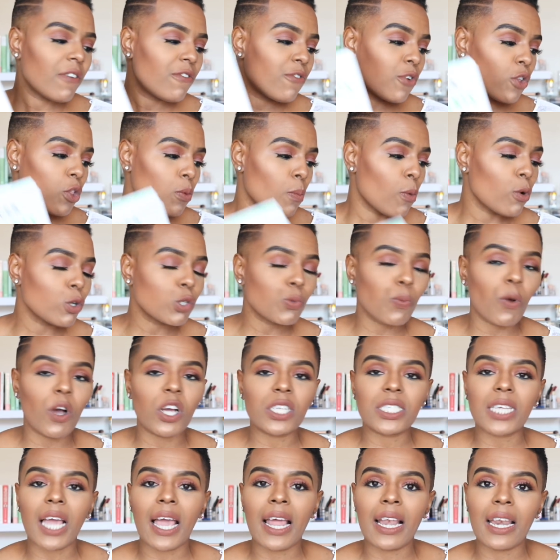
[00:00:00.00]
For the most
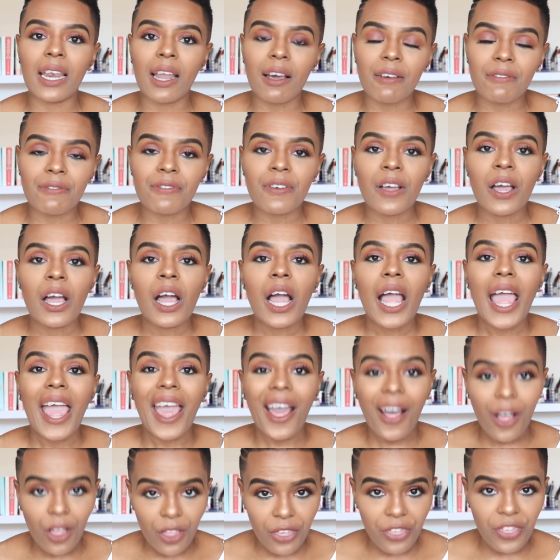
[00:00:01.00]
part, I love
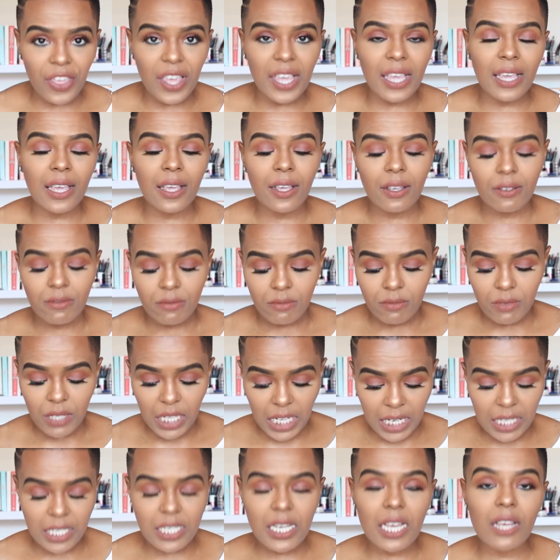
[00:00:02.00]
healthy
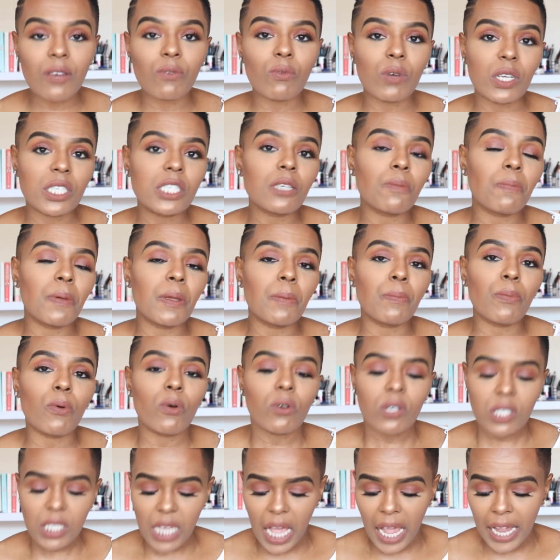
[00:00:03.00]
eating recipe
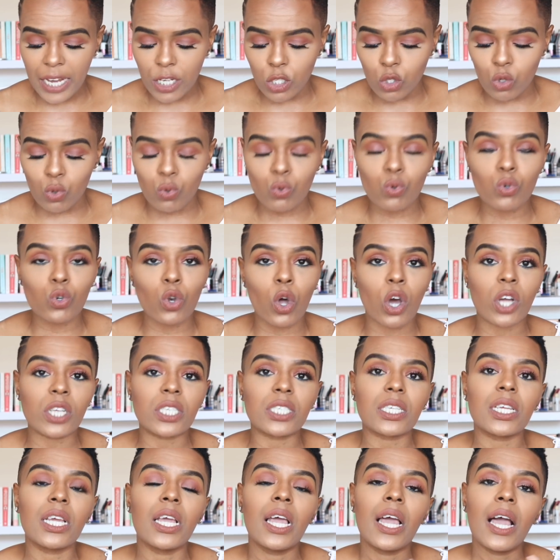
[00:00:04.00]
books. I do
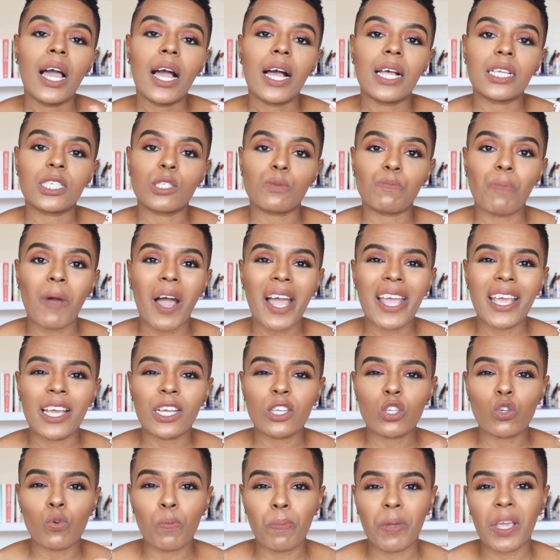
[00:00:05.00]
not
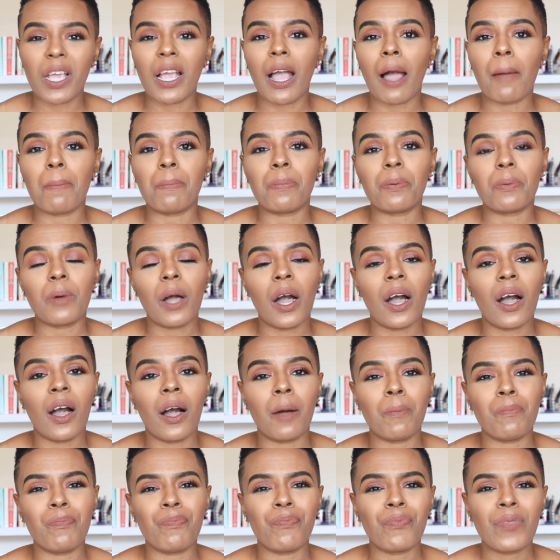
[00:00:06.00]
aspire to pick up
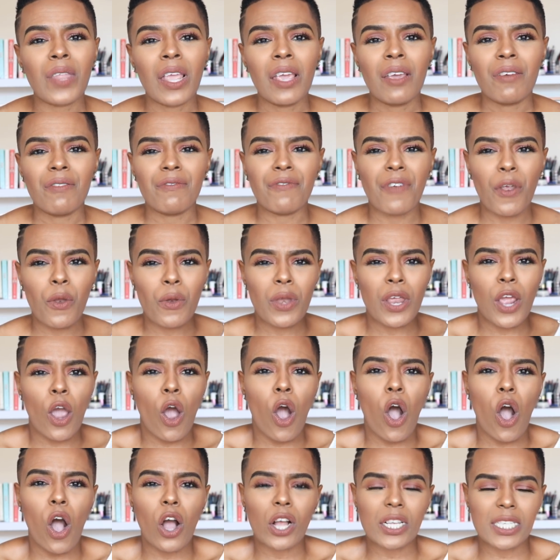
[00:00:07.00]
very
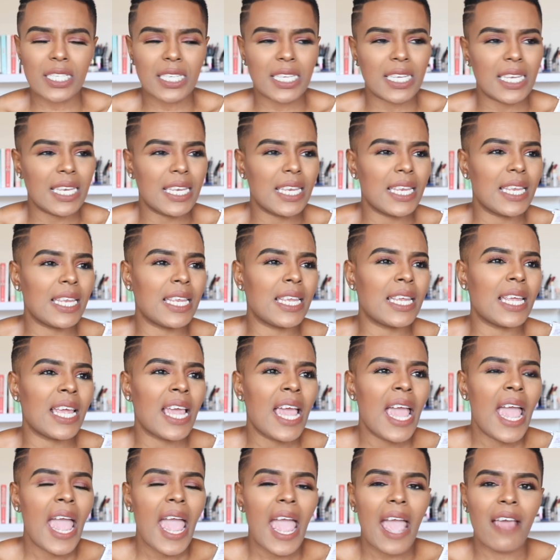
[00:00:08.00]

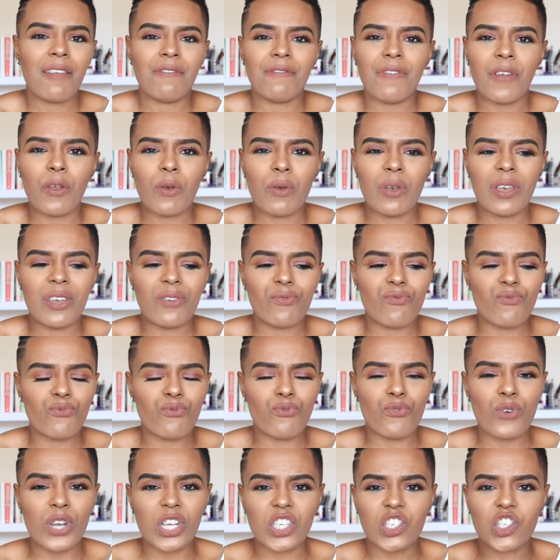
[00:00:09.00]
hearty and very
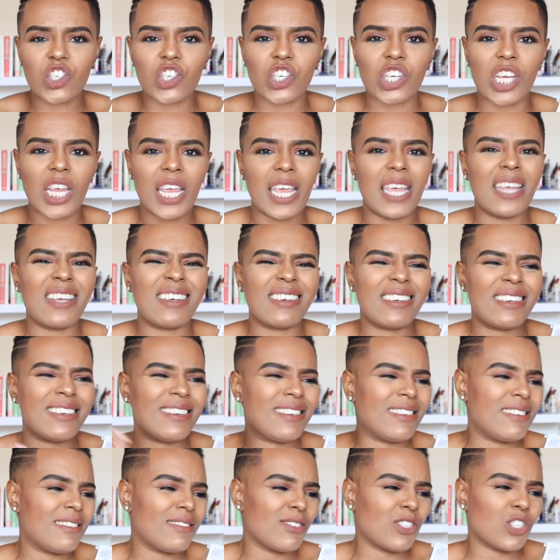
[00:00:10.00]
rich
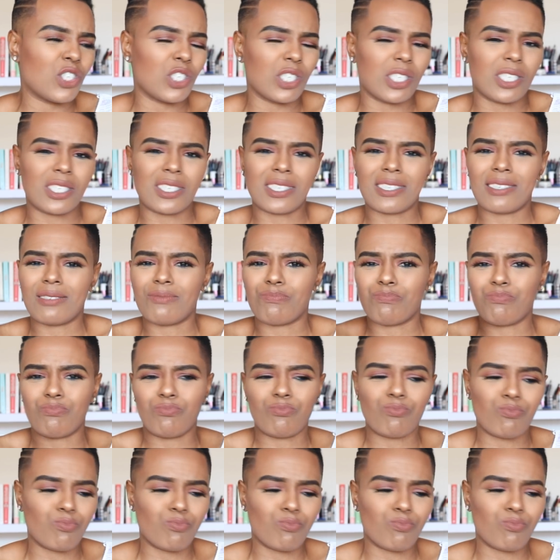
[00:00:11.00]
in just